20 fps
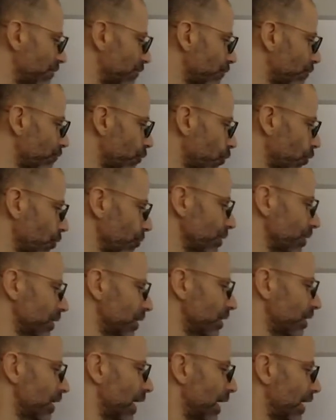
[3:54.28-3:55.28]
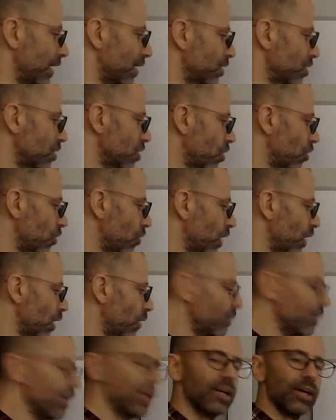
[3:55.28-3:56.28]
the formula. I know how
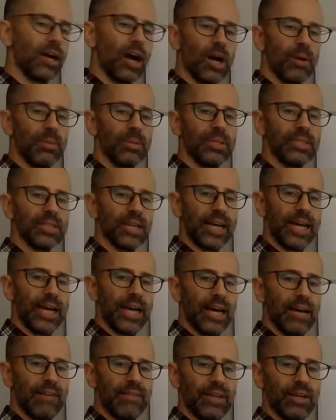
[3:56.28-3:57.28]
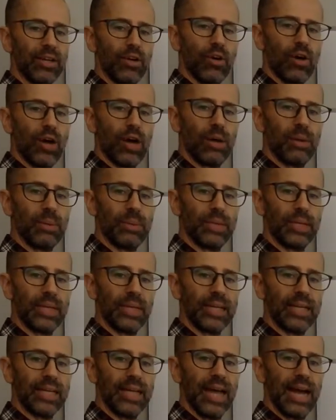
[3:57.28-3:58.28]
many carbons I have. I know how
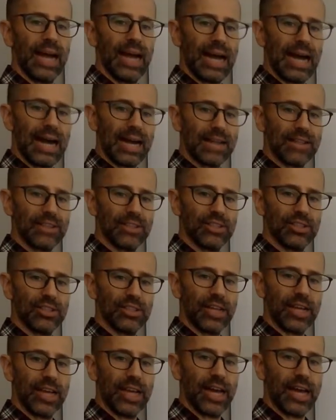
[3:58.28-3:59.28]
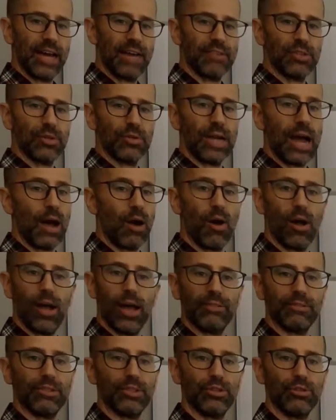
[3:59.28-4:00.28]
many oxygens I have. So now all I
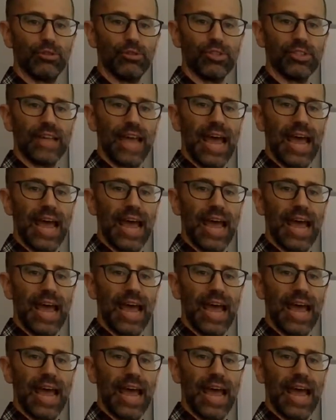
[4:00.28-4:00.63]
have to do is